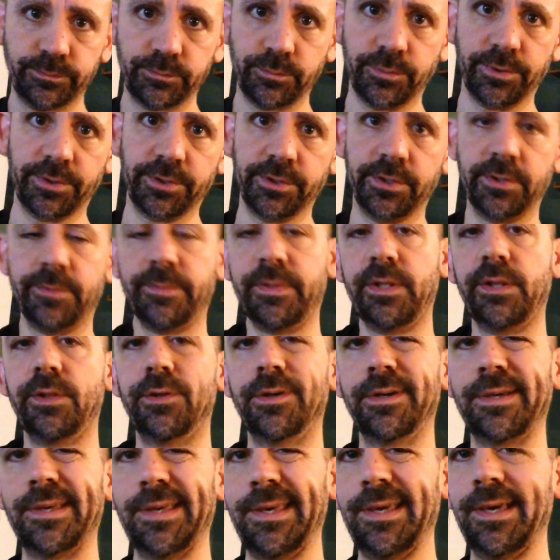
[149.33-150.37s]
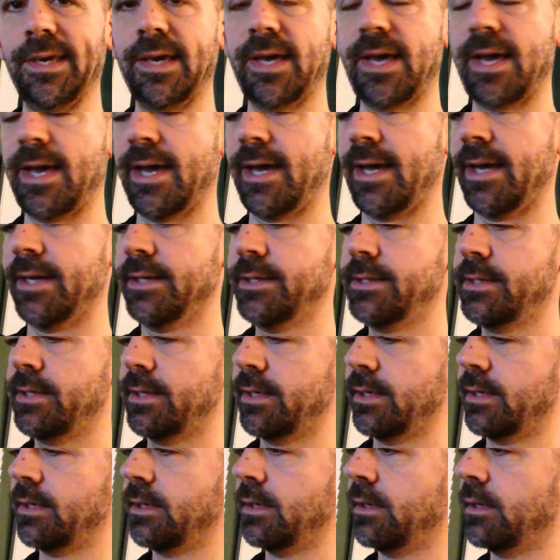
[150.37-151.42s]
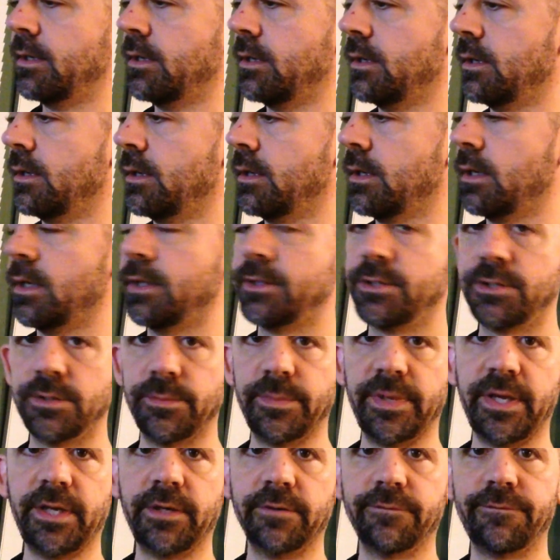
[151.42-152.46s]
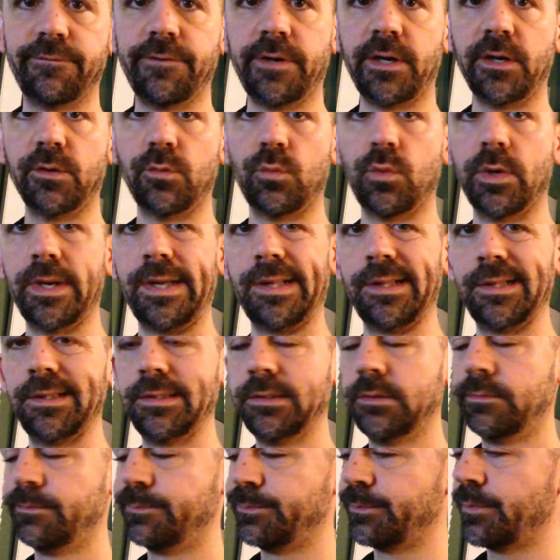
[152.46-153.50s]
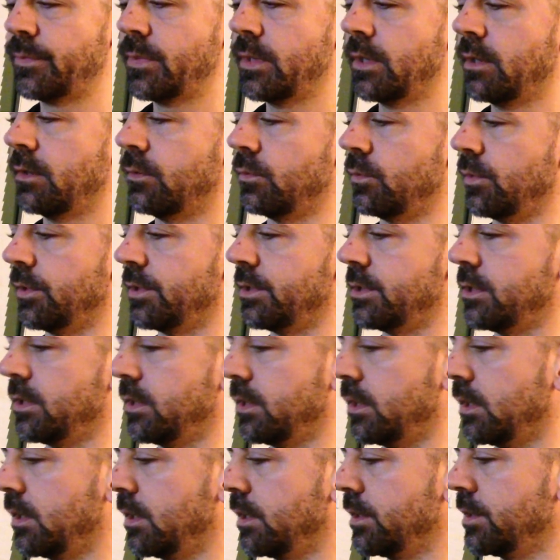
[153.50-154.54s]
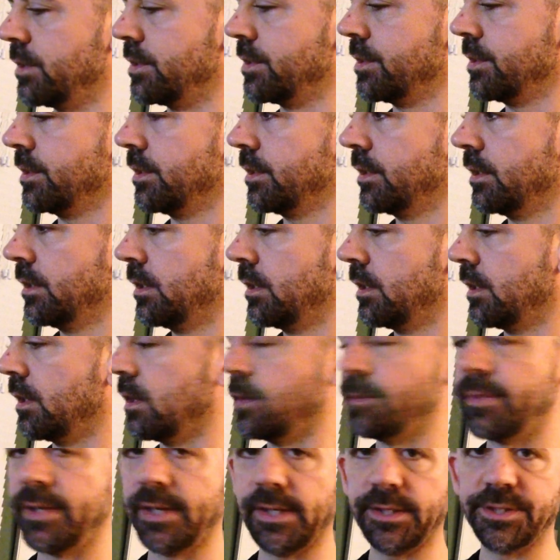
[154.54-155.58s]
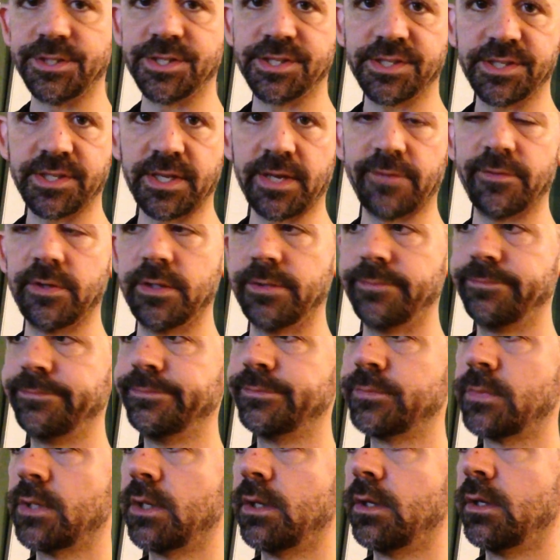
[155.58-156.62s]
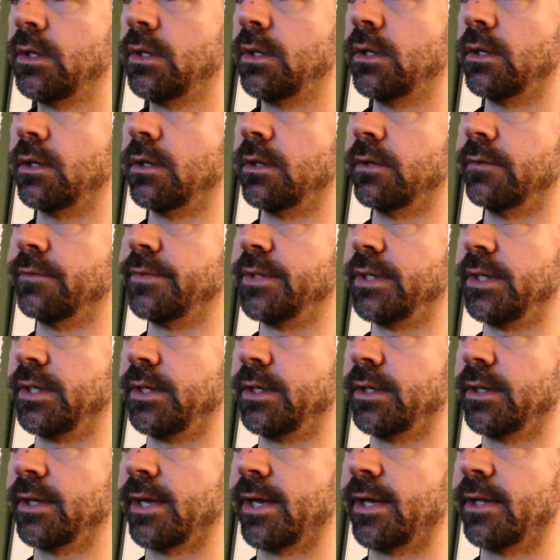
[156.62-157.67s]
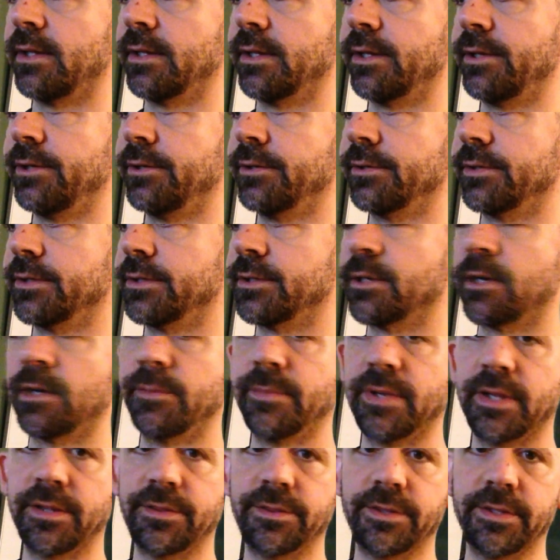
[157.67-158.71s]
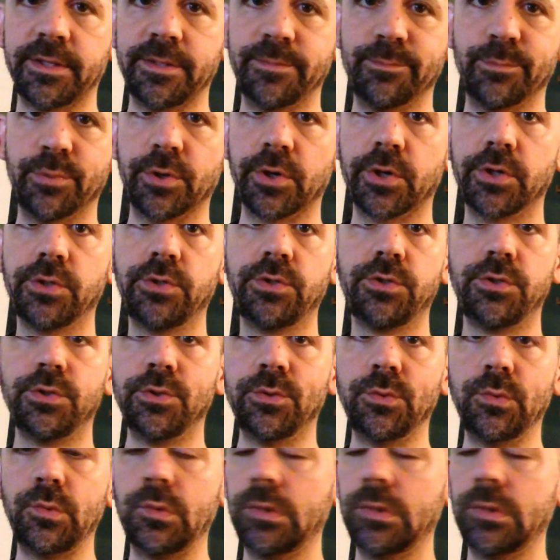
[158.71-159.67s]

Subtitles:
we're going to be looking at Jamaica Farewell, which is on page 7 of the How Leonard Guitar Method, Book 2,